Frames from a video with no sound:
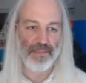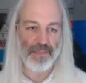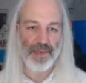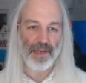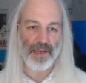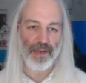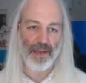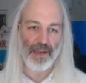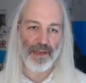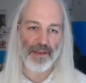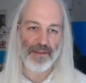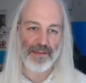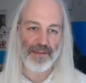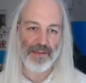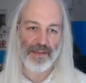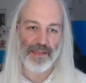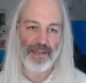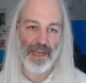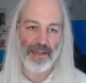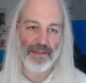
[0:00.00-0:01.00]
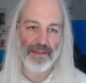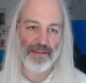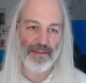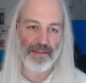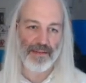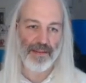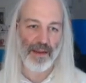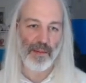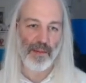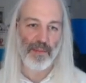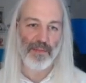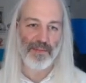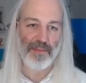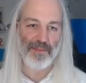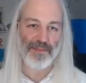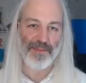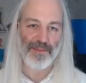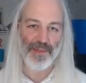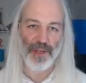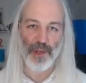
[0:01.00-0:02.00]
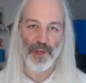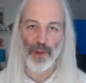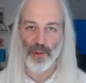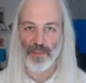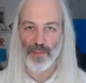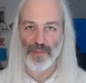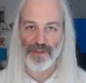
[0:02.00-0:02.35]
send some cubes,